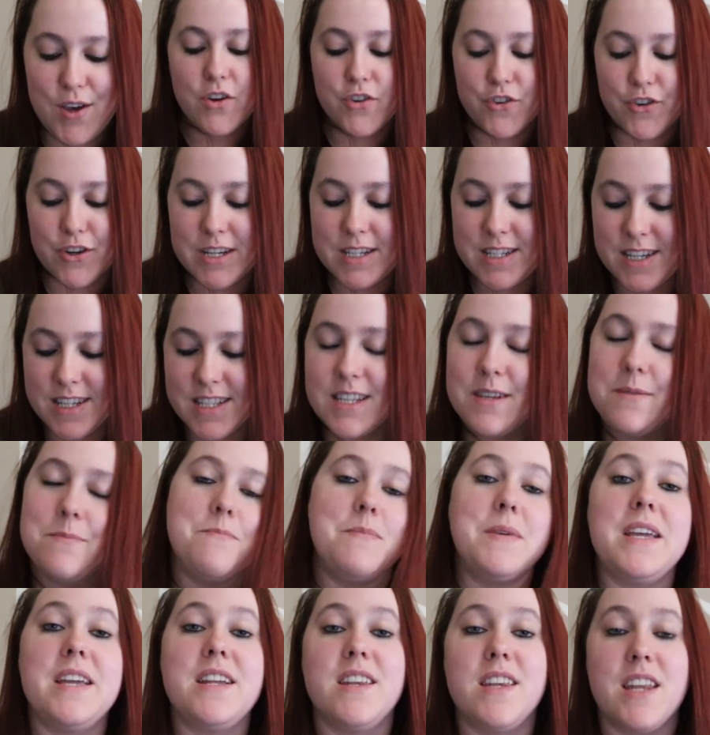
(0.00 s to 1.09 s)
Grit doesn't
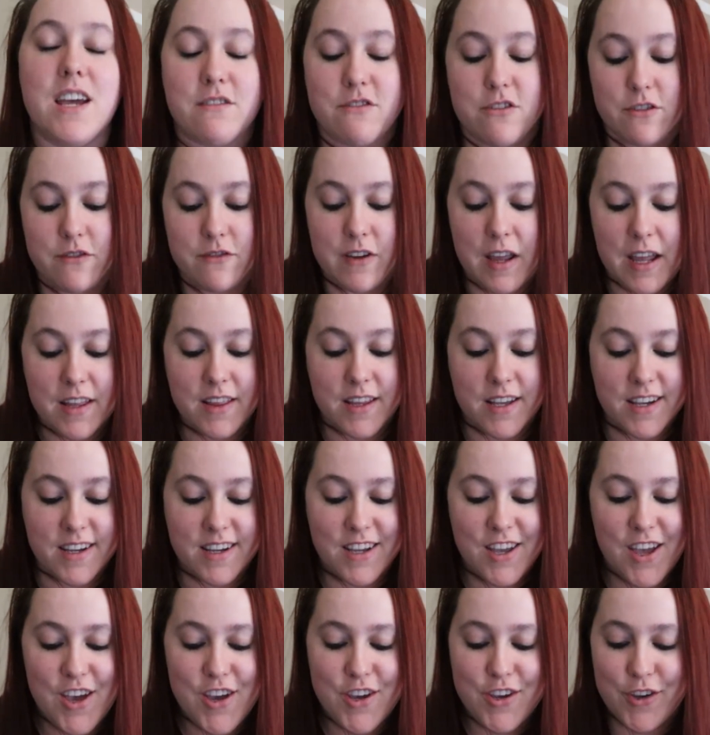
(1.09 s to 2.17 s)
mean never
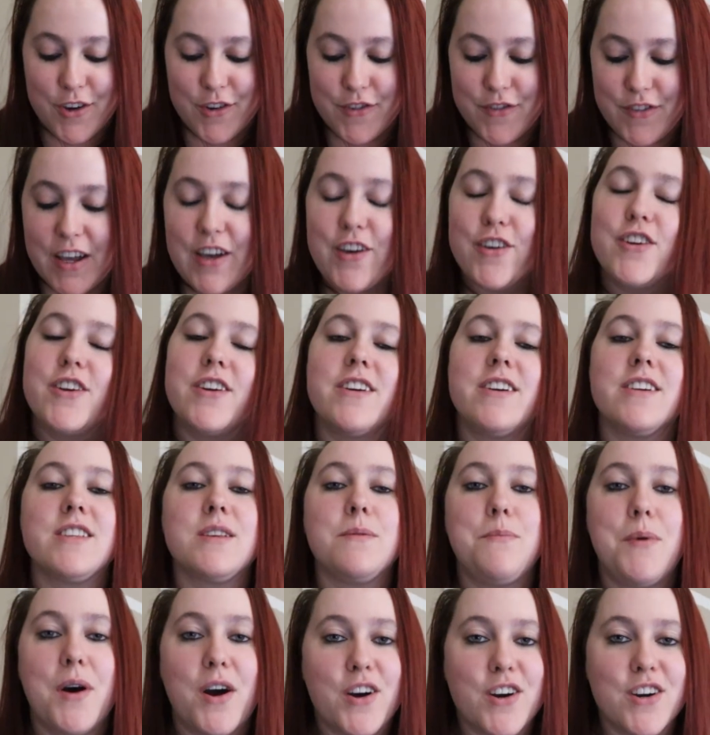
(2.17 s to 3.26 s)
failing. Your failure is
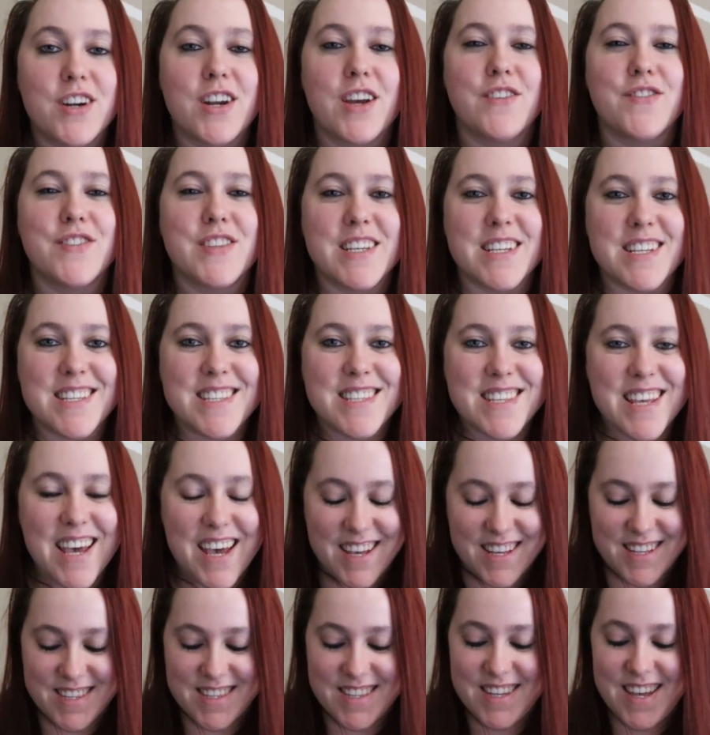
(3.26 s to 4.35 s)
a part of
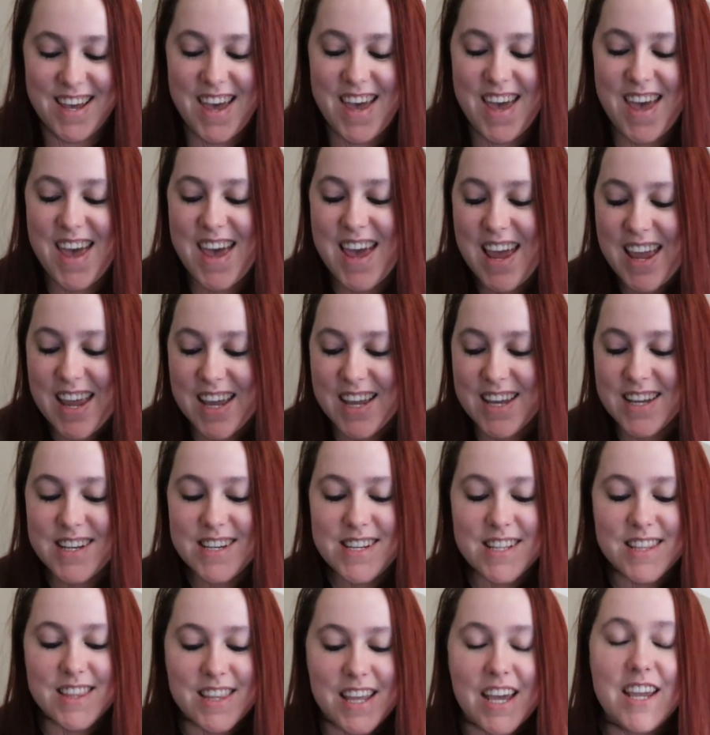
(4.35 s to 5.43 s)
success
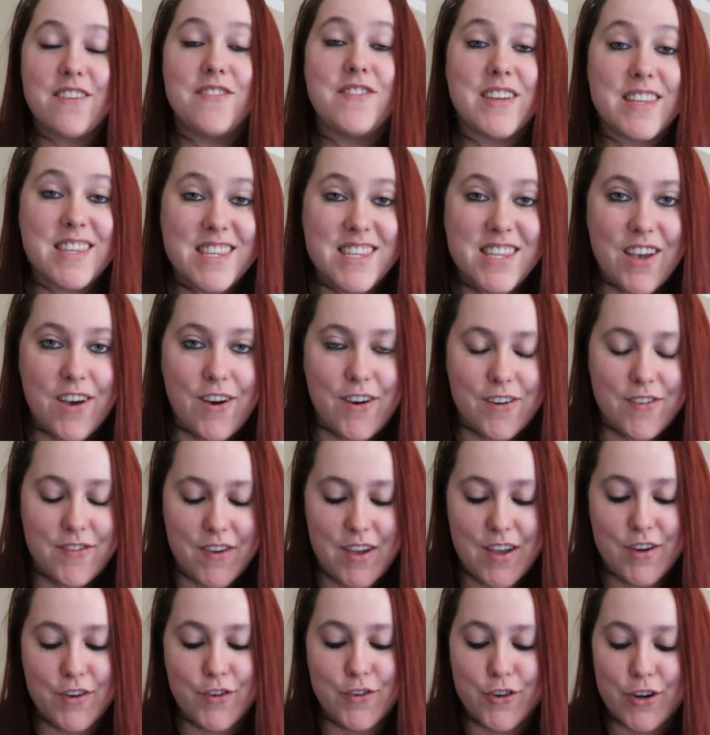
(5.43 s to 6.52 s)
and life itself.
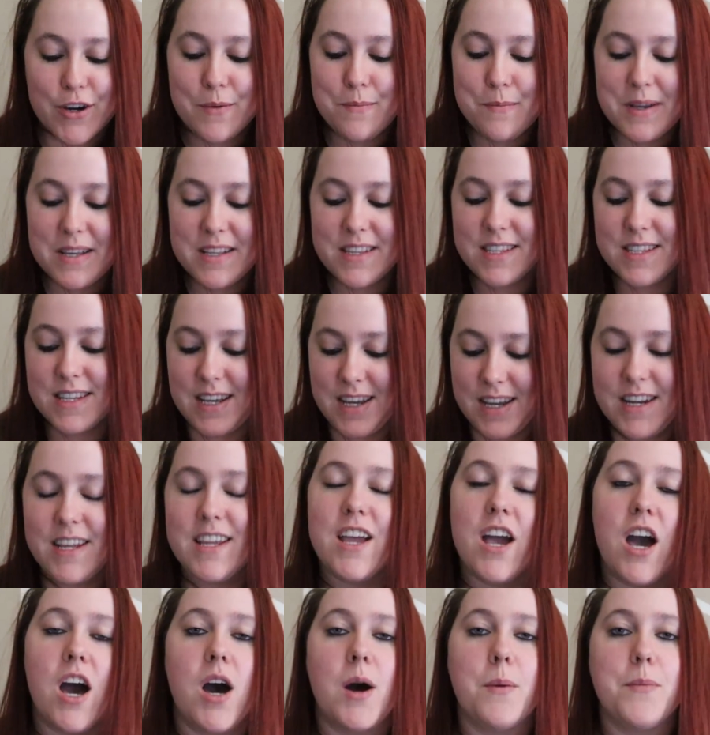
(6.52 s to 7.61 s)
Grit means
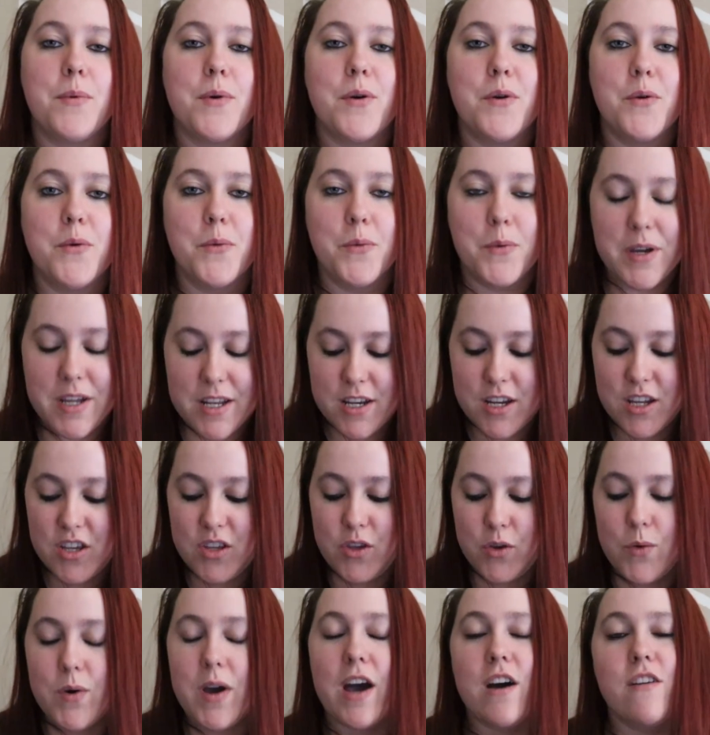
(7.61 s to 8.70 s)
getting up when
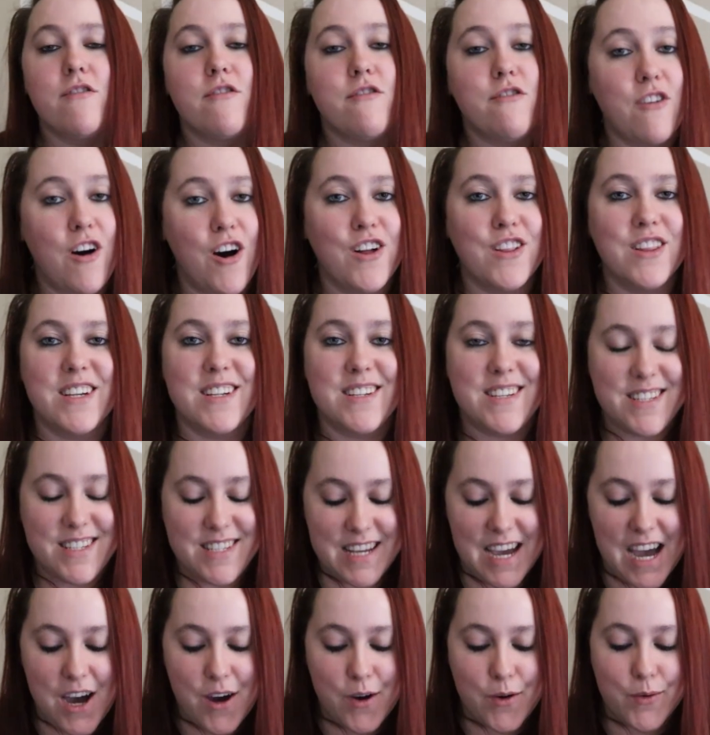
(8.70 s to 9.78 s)
you have fallen
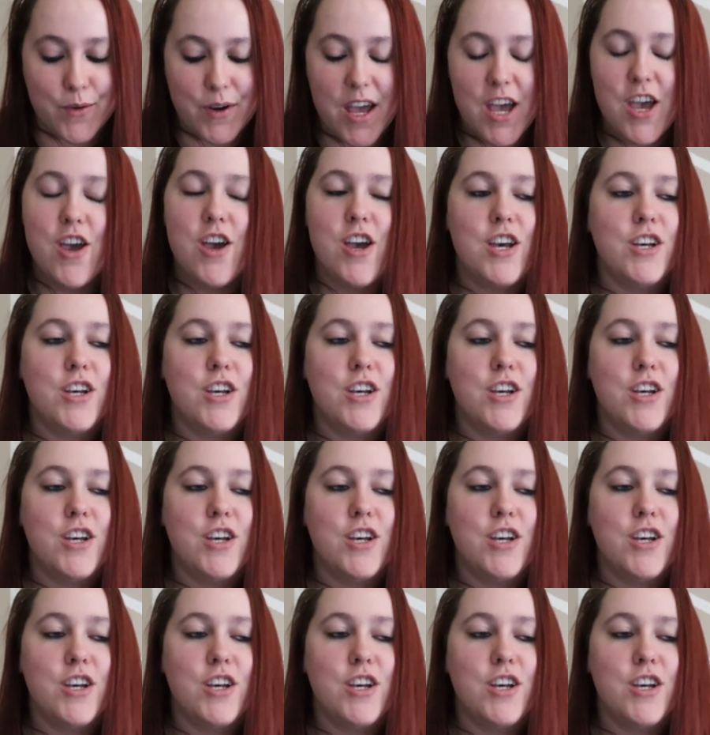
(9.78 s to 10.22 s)
down.